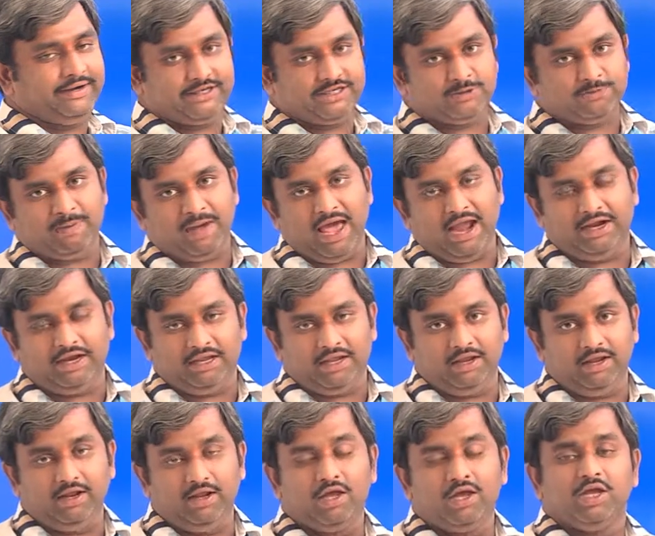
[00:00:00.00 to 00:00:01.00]
its
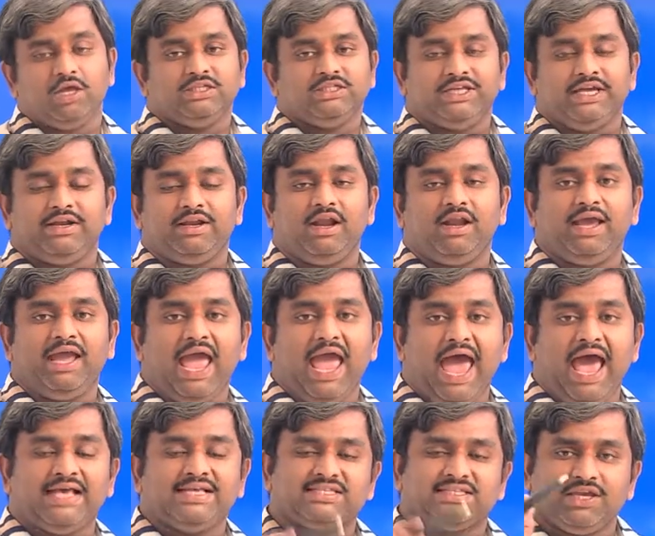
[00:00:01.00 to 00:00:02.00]
parity. Generally,
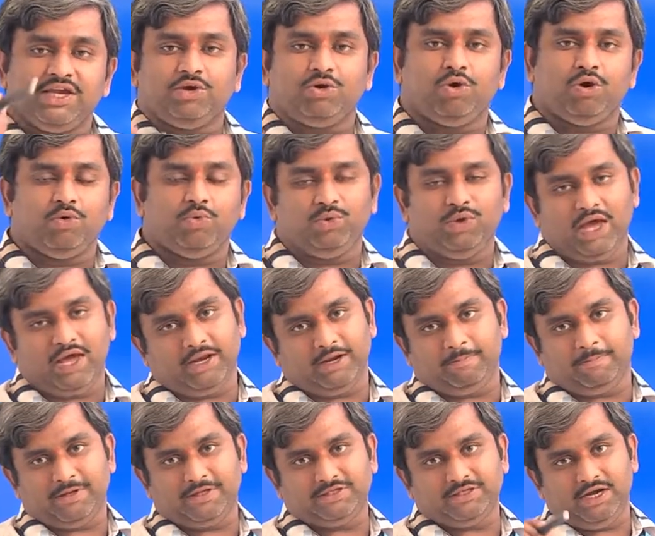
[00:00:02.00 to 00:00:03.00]
ASCII code we are
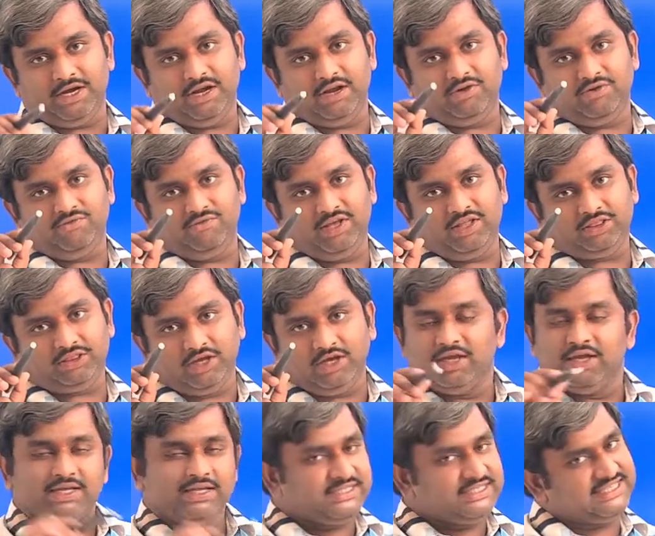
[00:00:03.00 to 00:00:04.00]
representing with
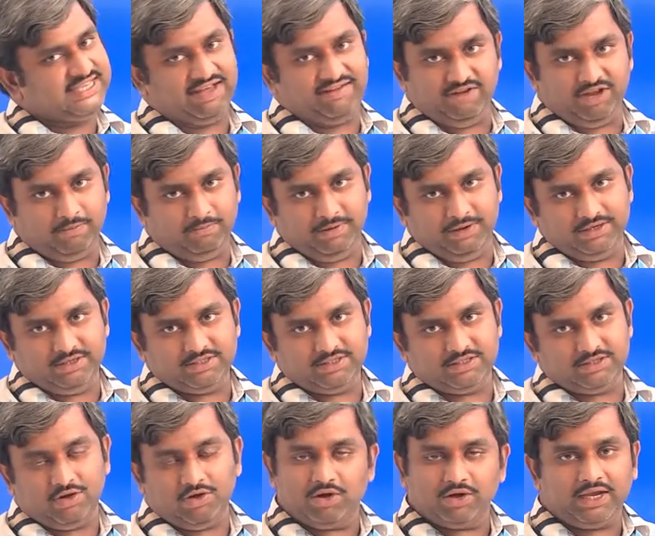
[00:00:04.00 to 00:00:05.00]
7
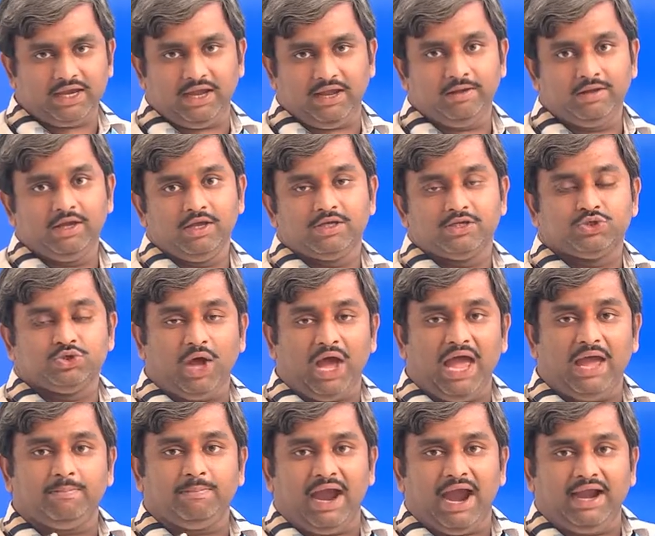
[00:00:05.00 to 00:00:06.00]
bits. Okay, so
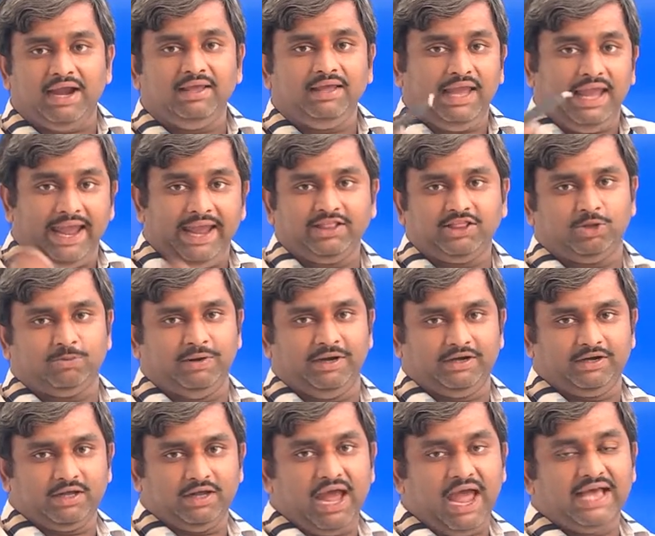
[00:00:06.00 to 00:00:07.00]
I am adding eighth
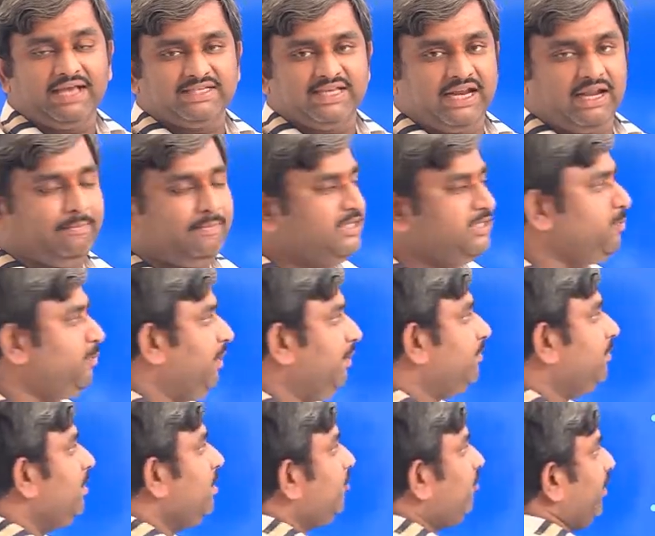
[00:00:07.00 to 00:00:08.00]
bit as an
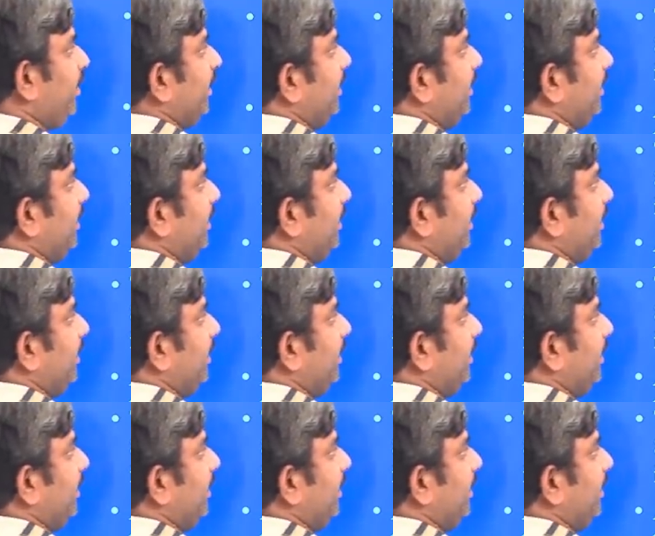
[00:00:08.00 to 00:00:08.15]
MSB. For